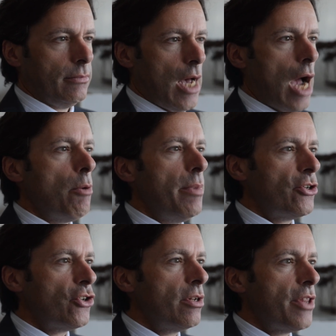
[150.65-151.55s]
Our
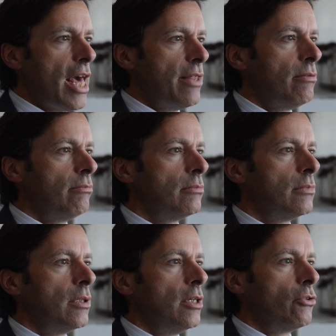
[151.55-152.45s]
mission then,
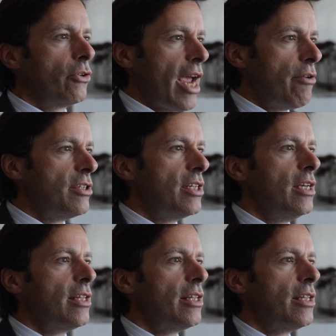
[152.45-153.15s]
to guarantee